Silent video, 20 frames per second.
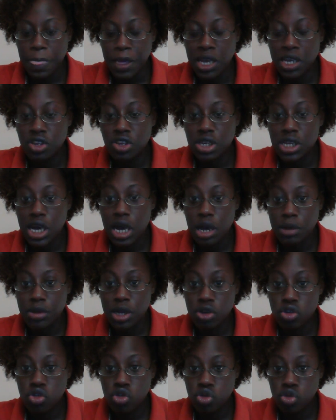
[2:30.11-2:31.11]
each time
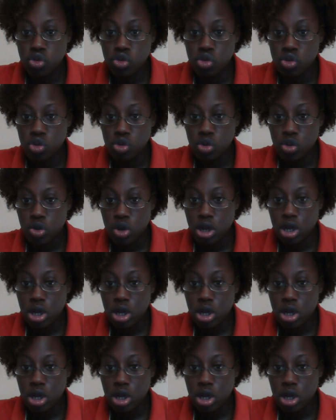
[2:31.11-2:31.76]
that you